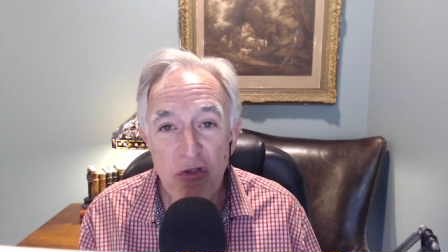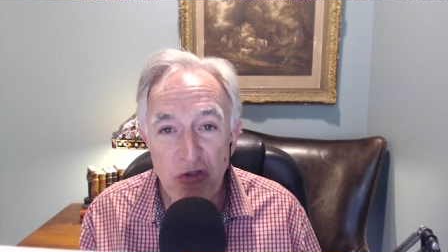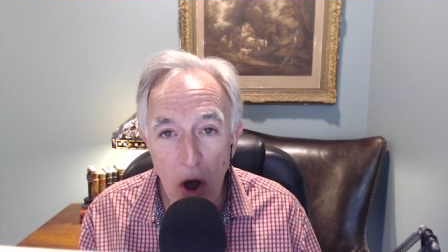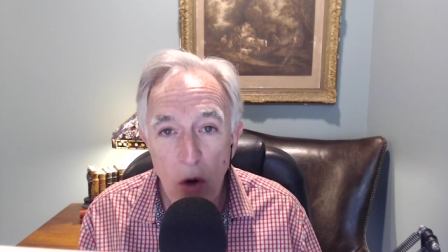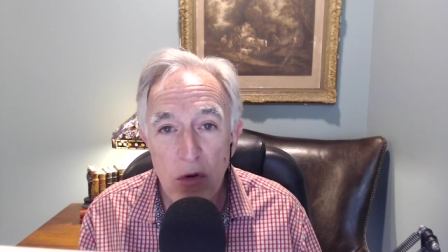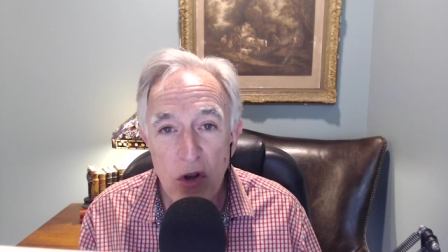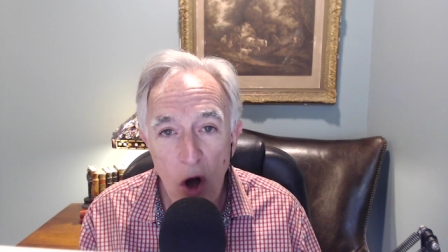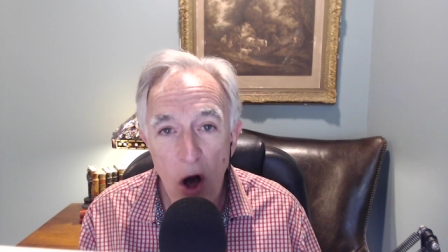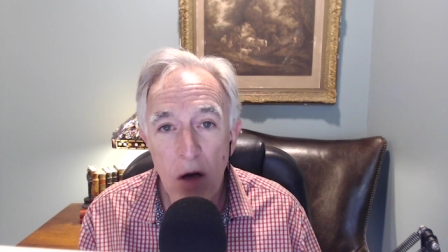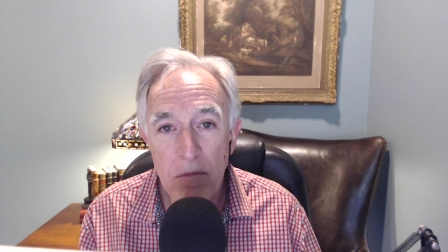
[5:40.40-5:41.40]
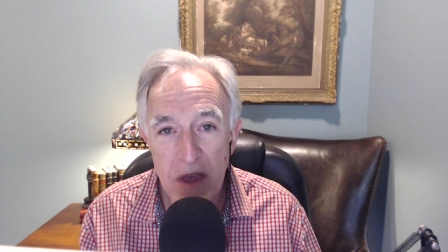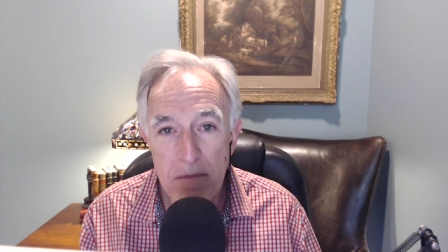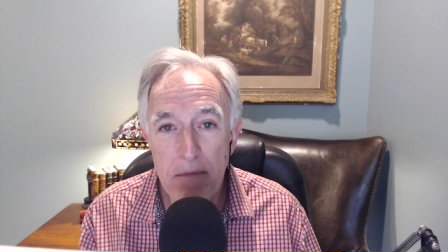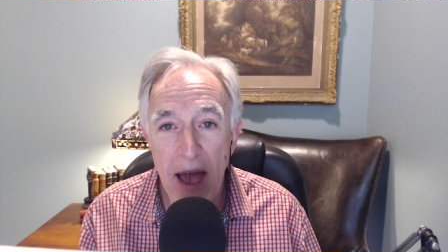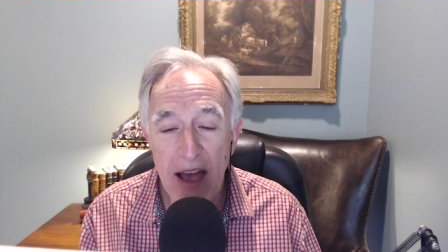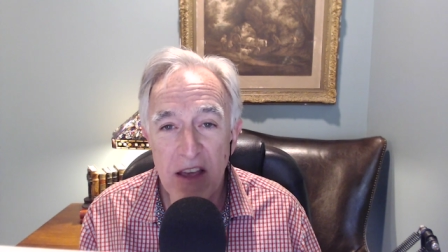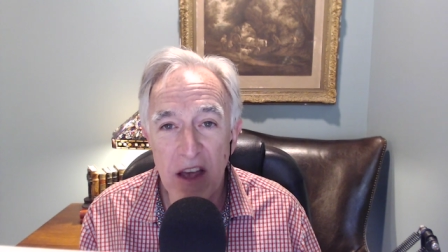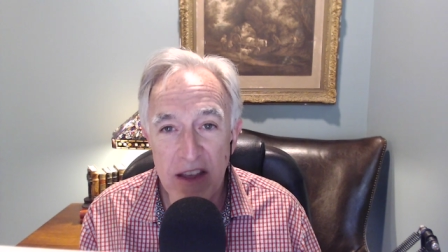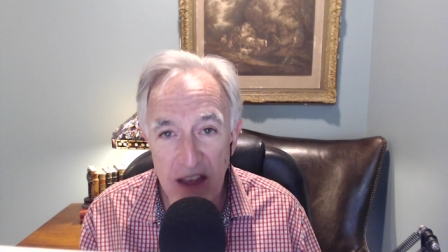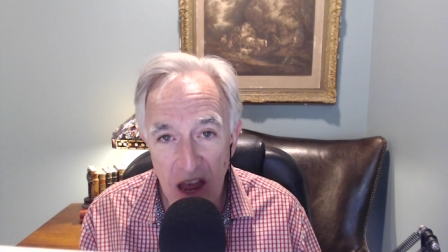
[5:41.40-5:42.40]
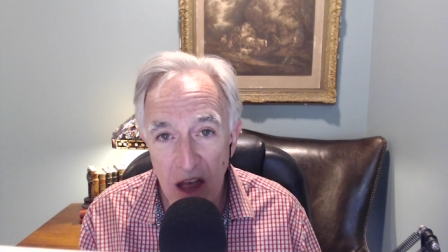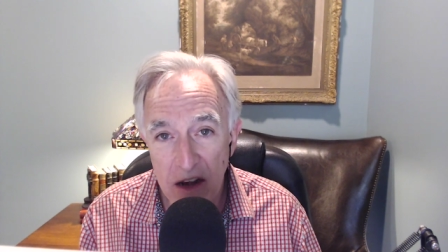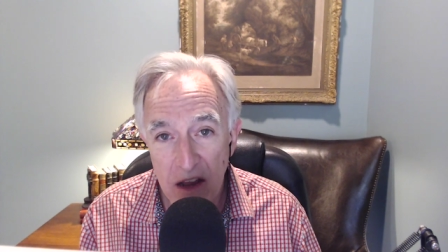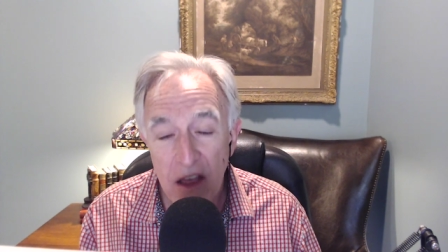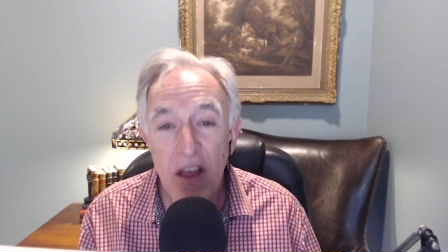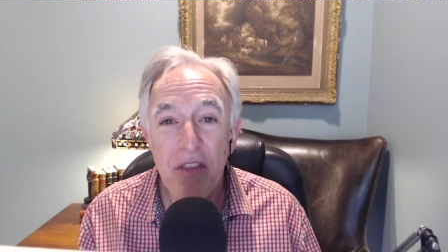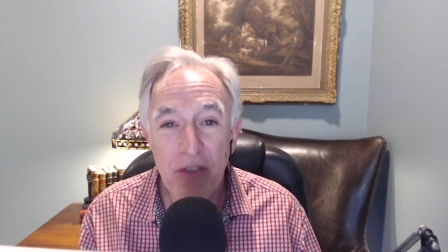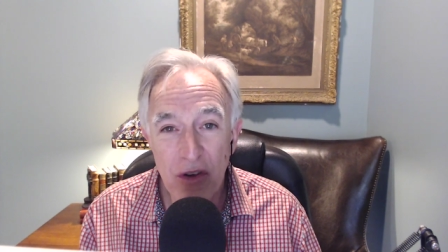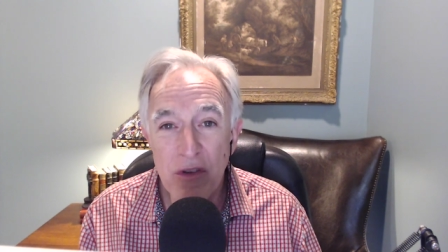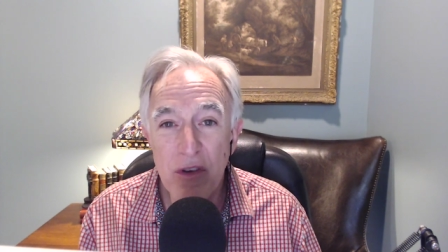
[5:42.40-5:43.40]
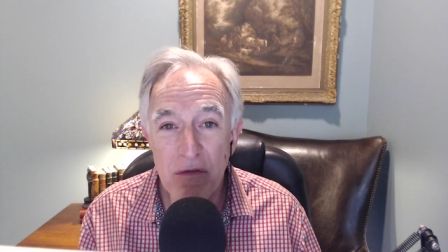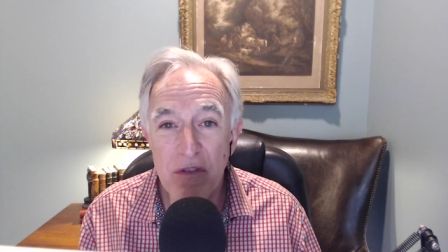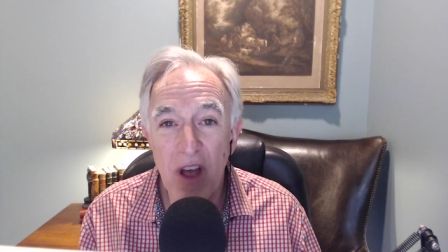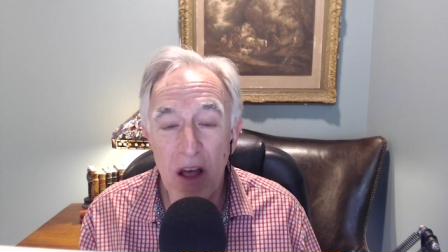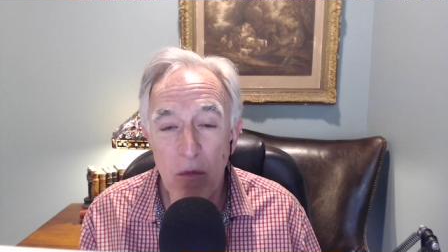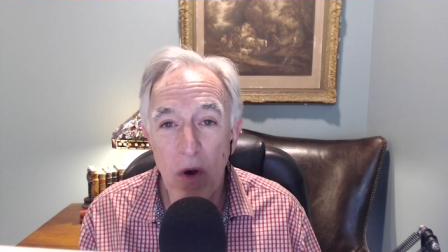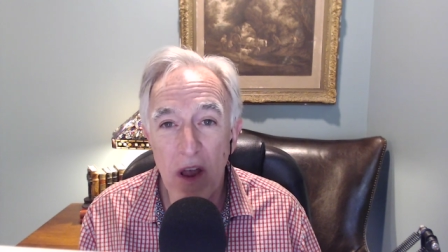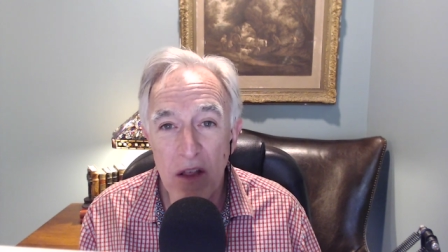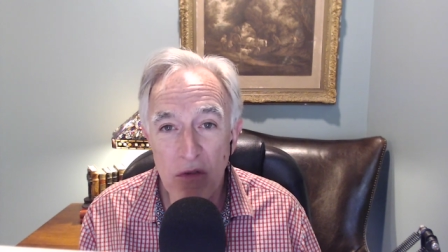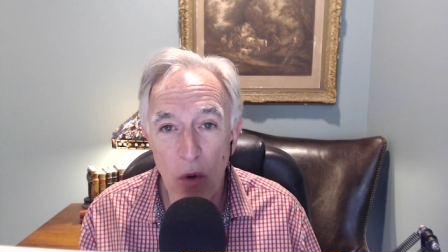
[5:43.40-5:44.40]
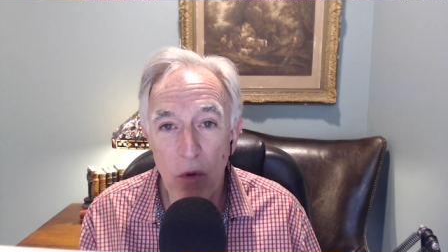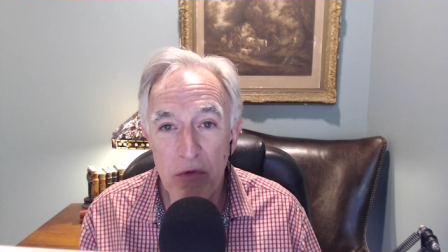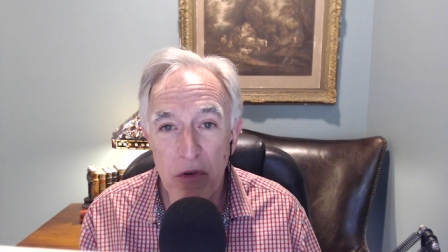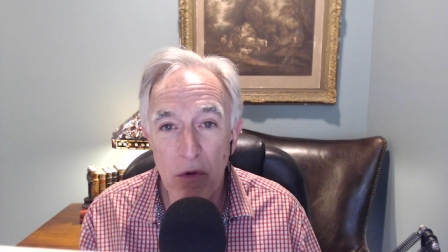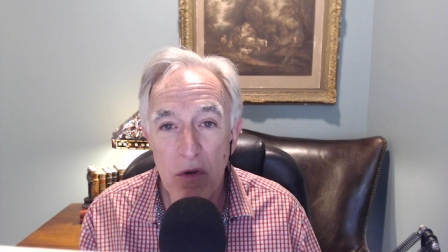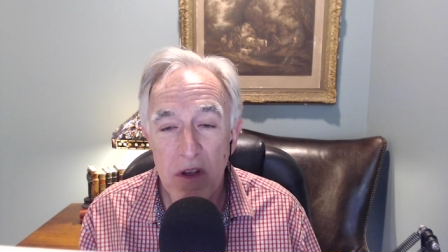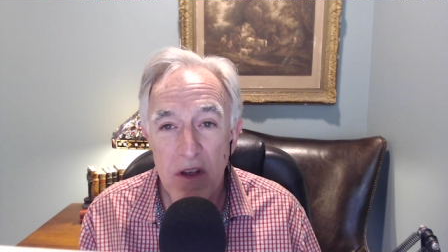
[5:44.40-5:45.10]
don't call me back again till you've done what I told you."